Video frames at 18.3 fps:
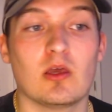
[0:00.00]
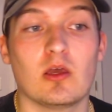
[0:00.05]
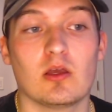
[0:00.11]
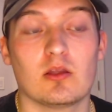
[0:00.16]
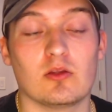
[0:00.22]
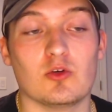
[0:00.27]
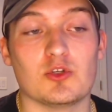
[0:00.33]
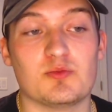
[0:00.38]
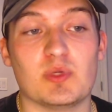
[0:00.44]

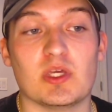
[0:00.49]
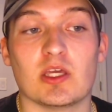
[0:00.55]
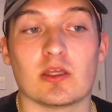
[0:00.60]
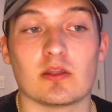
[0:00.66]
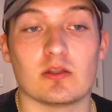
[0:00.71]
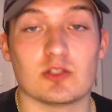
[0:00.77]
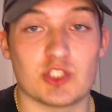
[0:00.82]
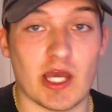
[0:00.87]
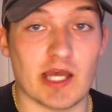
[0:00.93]
Those
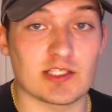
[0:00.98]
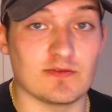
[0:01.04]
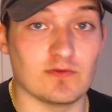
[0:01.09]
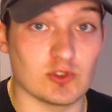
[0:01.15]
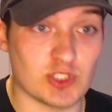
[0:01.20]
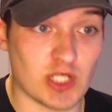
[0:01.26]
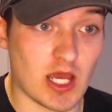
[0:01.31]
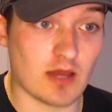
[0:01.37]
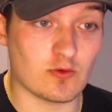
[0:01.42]
being Jacksonville
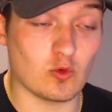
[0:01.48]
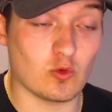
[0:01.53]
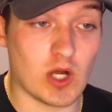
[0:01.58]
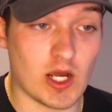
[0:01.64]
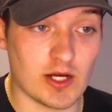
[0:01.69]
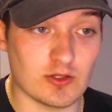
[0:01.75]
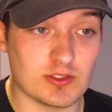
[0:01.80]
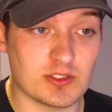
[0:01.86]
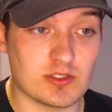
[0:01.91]

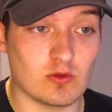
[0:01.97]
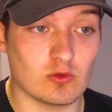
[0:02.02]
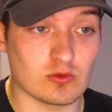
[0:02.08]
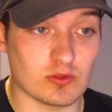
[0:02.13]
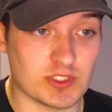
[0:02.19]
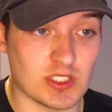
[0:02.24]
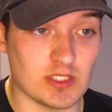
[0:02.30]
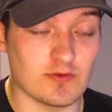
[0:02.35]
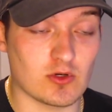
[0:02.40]
Jaguars
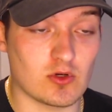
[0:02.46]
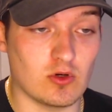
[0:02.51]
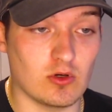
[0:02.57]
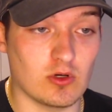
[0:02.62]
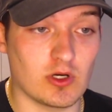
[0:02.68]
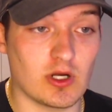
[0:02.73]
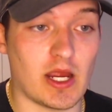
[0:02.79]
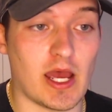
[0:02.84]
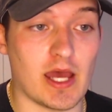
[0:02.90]
receiver
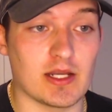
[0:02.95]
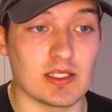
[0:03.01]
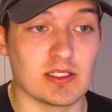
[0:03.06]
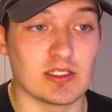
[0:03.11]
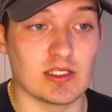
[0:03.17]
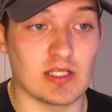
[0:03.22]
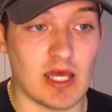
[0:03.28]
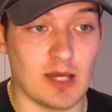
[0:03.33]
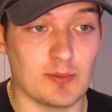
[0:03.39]
core at
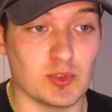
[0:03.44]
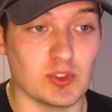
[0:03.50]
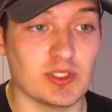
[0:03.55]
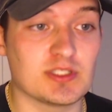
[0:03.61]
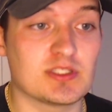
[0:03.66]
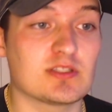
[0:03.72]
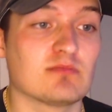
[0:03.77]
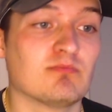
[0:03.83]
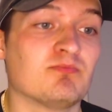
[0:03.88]

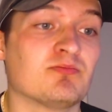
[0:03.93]
Indianapolis,